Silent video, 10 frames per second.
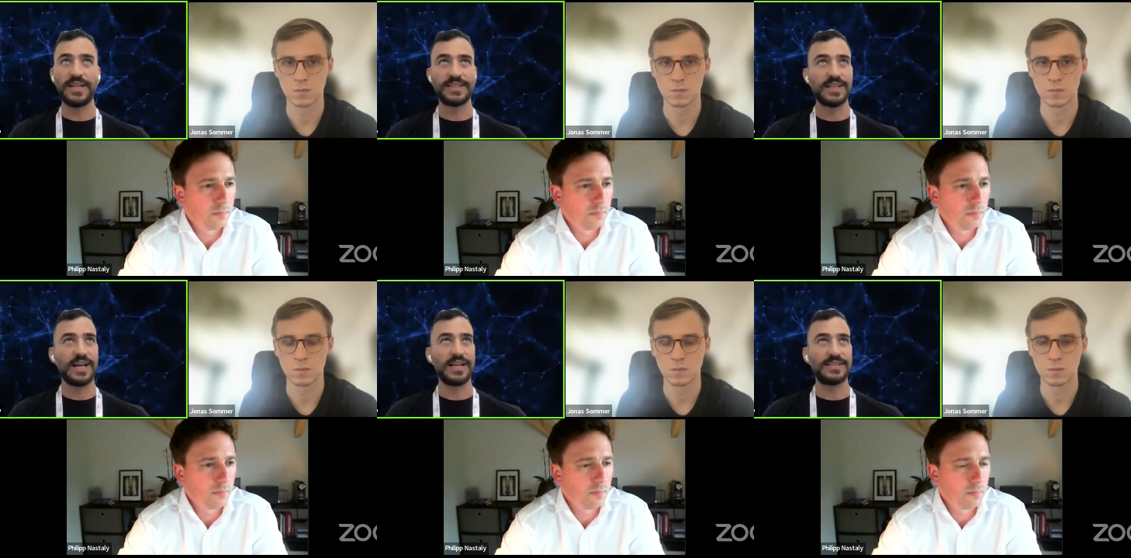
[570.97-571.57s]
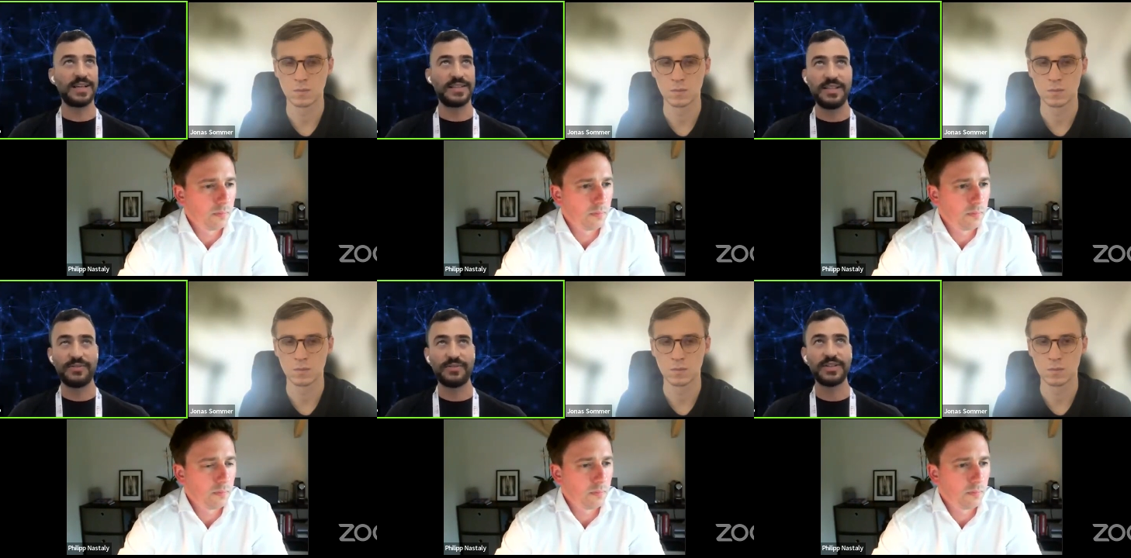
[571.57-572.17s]
Speaker 1: makes us uh,
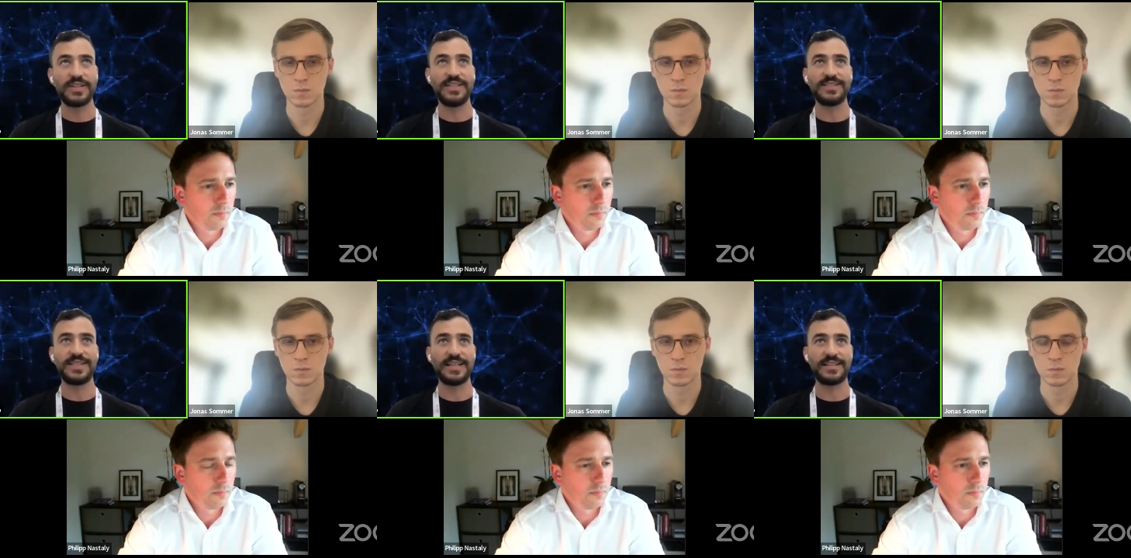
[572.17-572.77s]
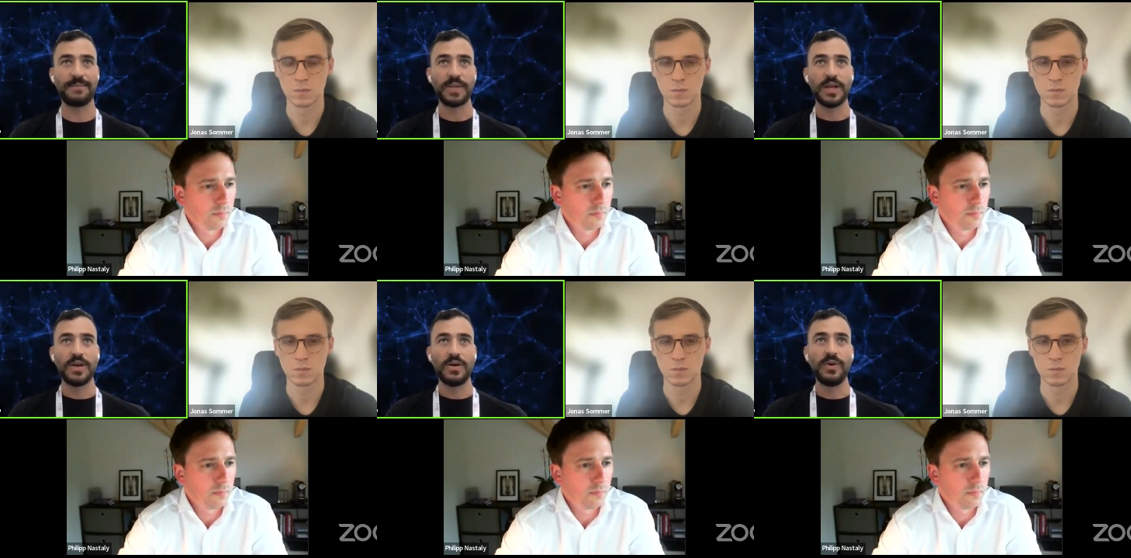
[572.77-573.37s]
different is that uh,
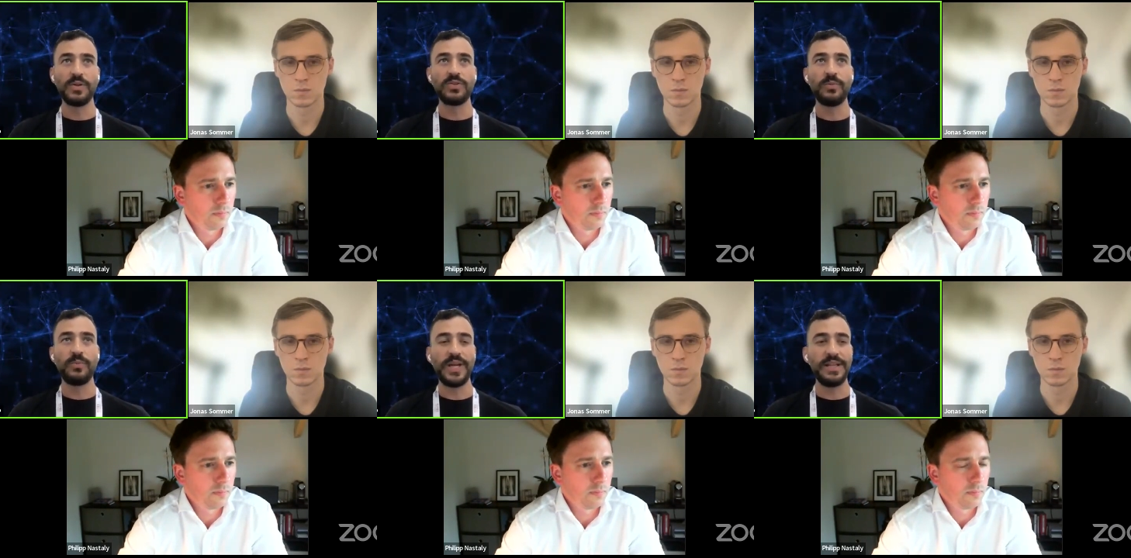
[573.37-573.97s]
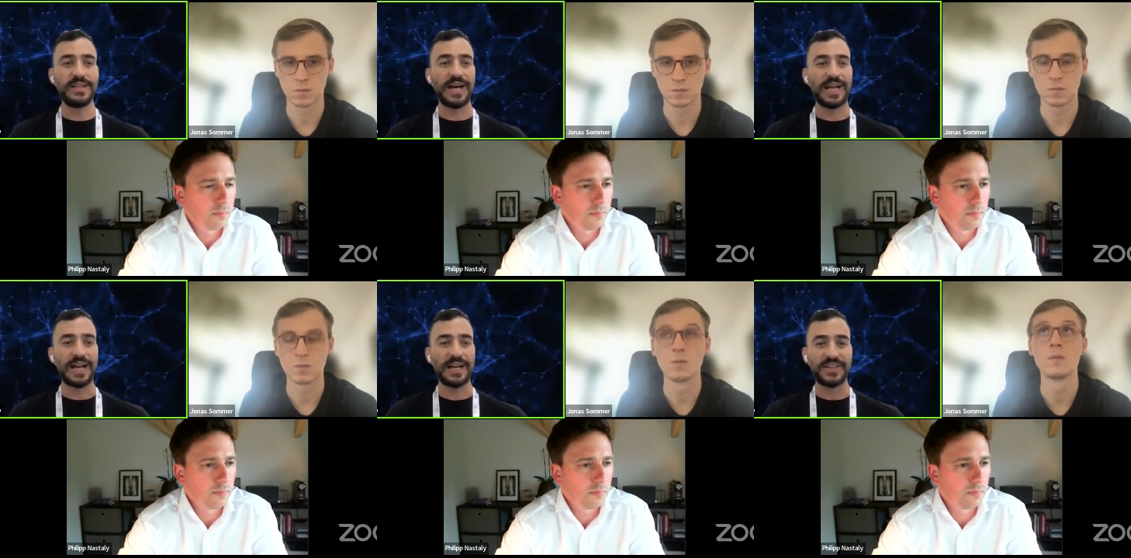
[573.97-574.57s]
we want to build
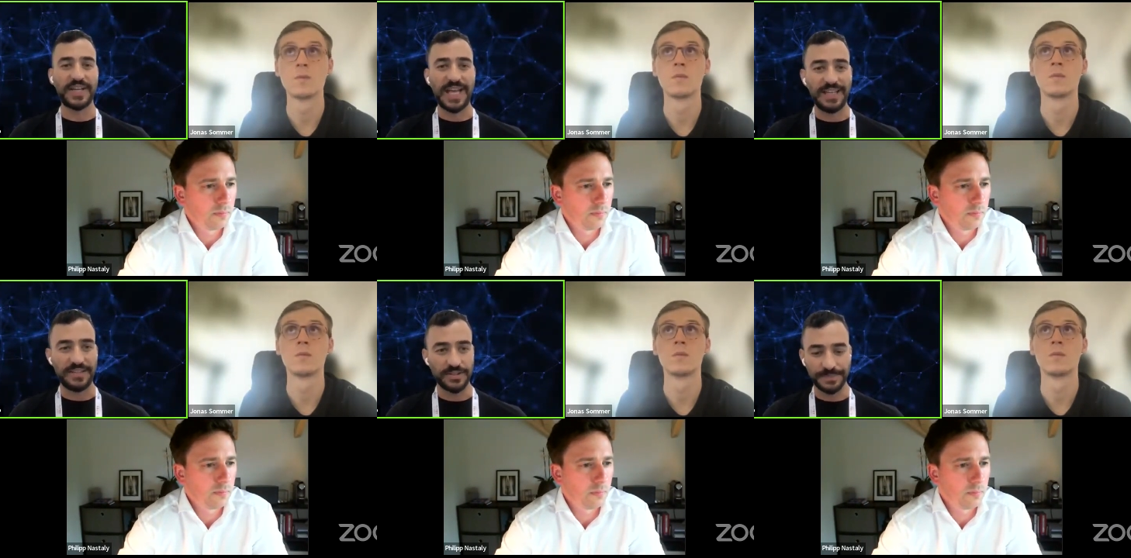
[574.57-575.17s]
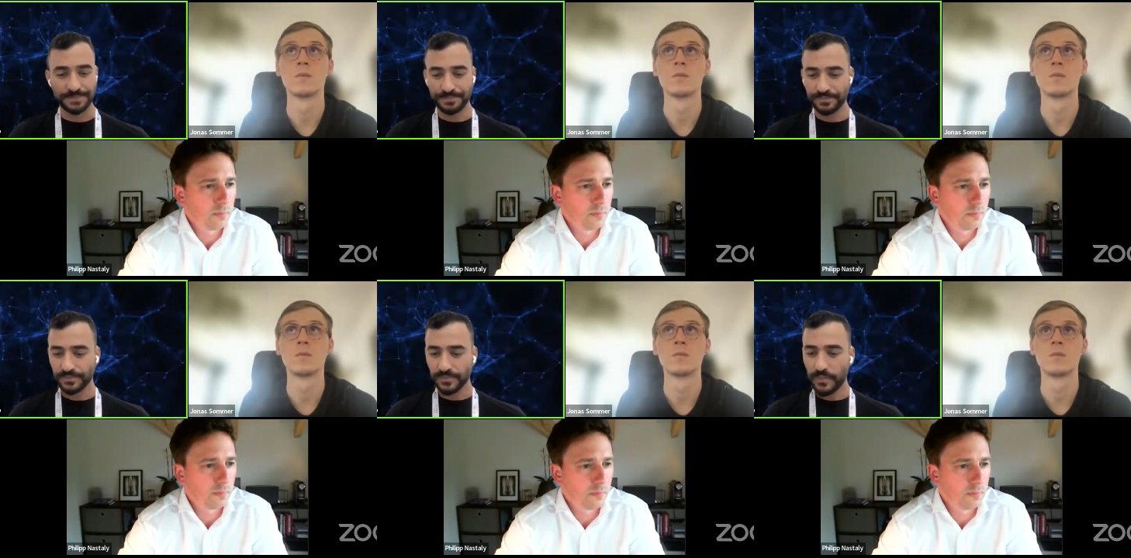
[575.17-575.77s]
an aggregator
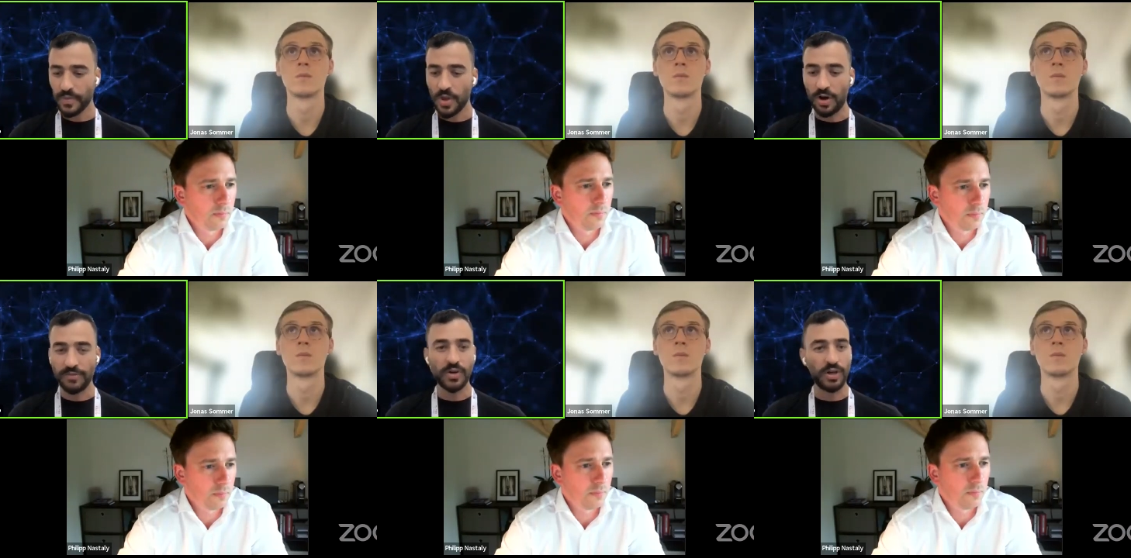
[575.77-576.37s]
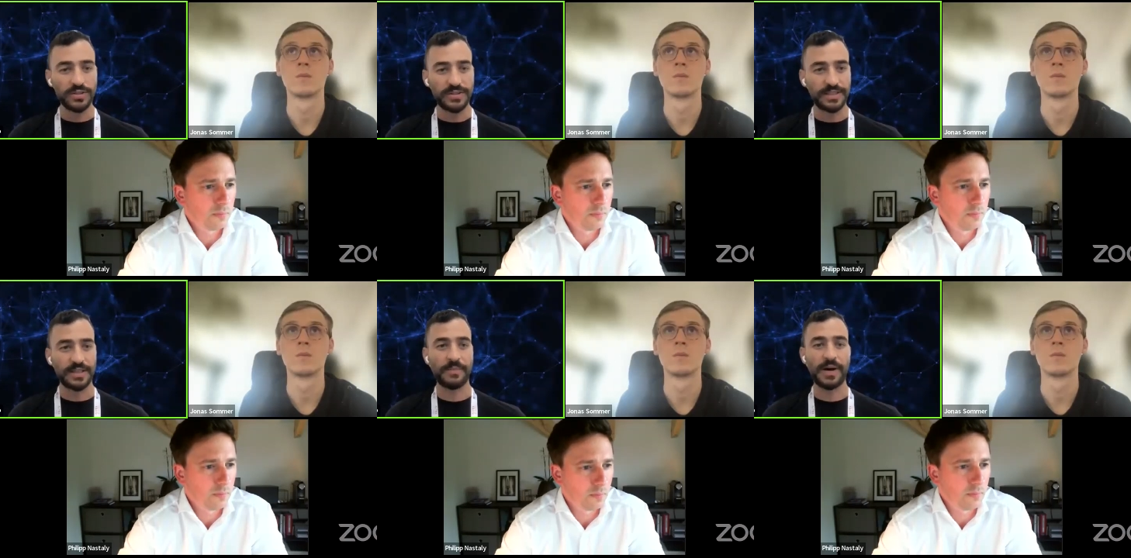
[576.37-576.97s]
of
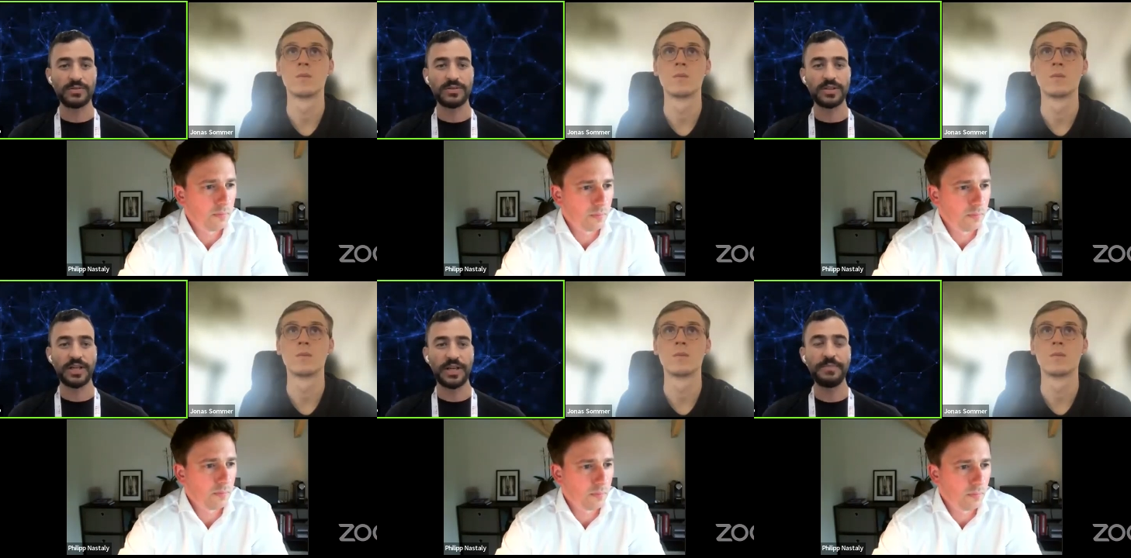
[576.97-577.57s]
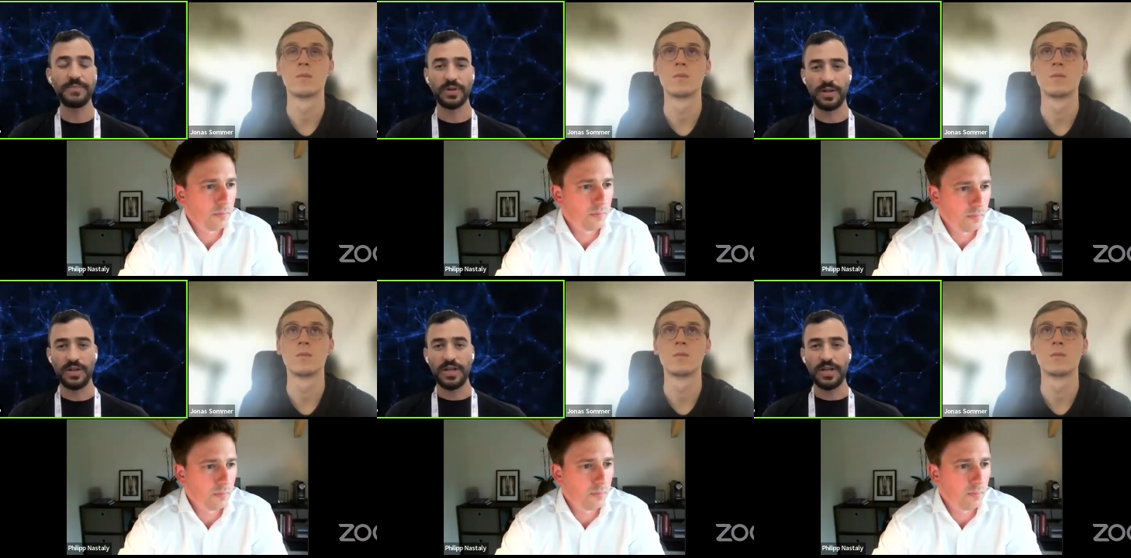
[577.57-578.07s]
content about crypto.